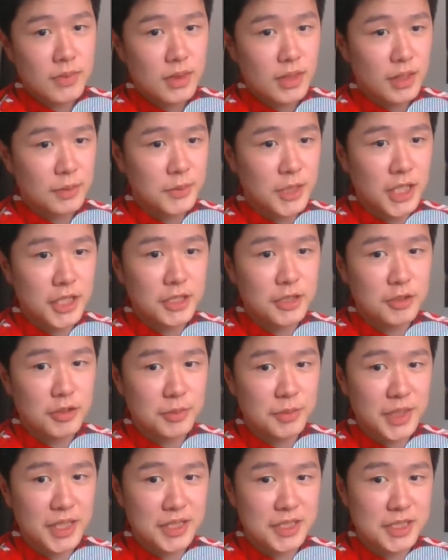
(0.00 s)
I mean, I do it
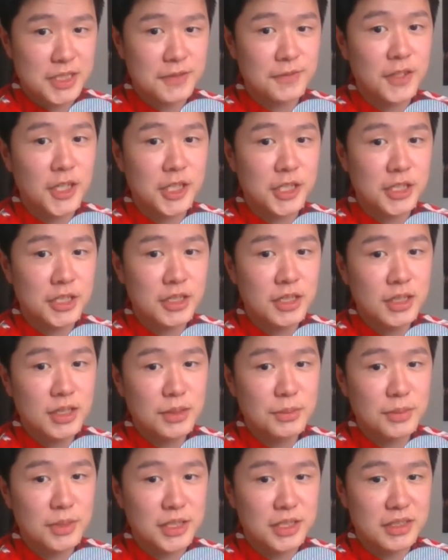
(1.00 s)
because it's funny,
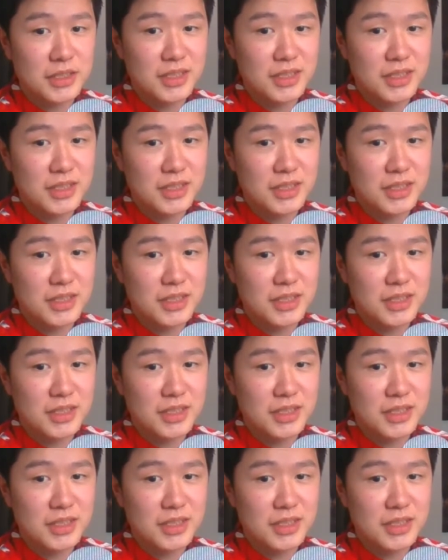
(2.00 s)
but